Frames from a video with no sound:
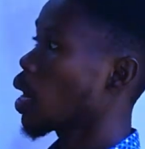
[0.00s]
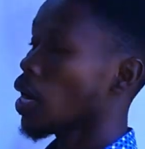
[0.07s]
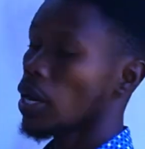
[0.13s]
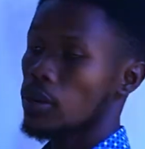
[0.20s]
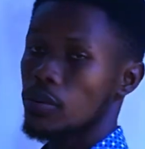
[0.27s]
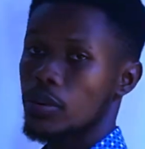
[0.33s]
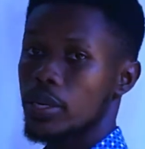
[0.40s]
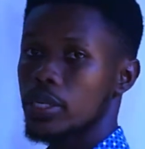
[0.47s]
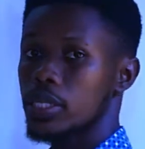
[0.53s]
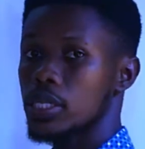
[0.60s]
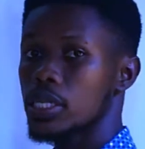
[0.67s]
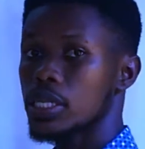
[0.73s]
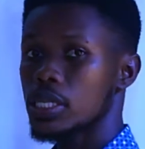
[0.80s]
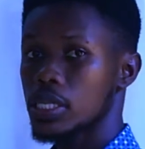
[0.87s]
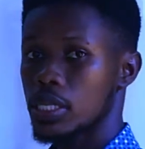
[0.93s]
100
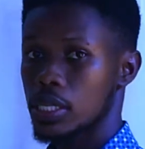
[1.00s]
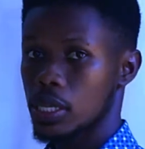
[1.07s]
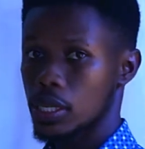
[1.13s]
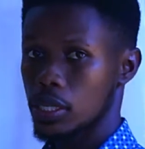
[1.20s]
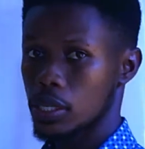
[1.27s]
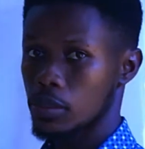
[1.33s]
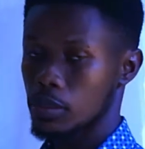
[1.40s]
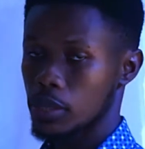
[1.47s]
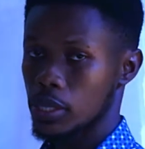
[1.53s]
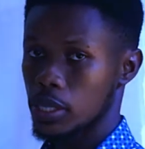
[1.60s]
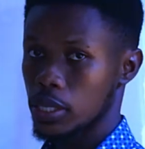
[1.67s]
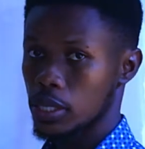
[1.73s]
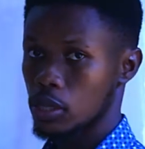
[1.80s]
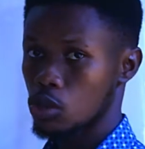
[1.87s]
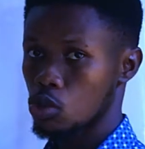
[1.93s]

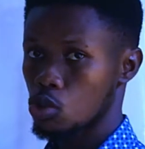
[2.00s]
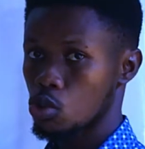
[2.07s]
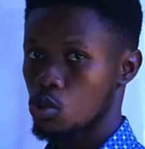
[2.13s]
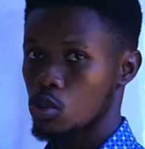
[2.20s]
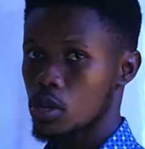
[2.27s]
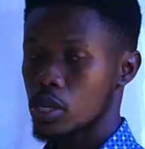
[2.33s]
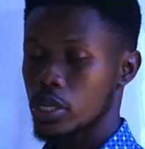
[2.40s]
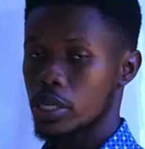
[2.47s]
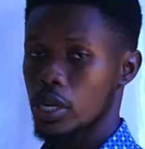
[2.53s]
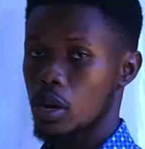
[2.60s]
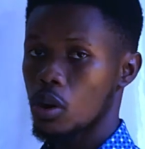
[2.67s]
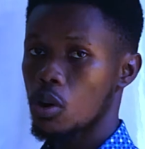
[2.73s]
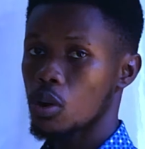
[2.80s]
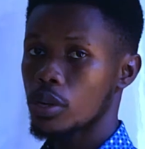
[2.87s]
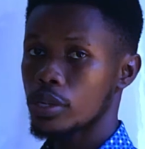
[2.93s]
centimeters. So they are
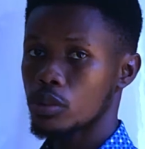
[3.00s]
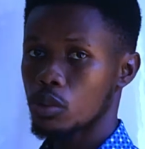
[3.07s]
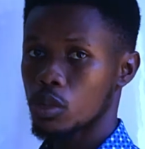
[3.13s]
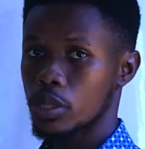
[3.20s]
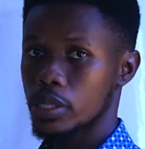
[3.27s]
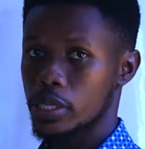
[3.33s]
all in what?